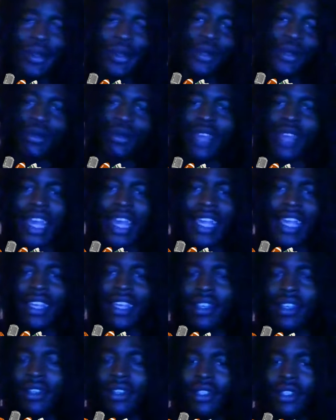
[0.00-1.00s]

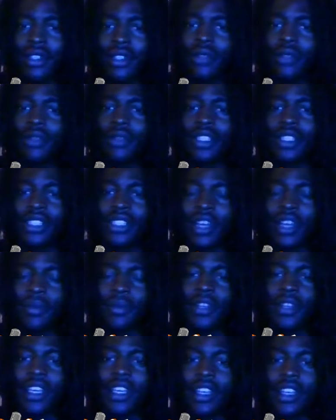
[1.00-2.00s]
okay, but he's not
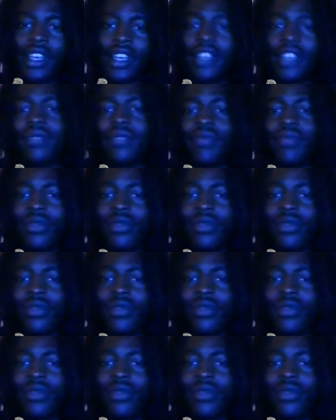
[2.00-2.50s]
playing like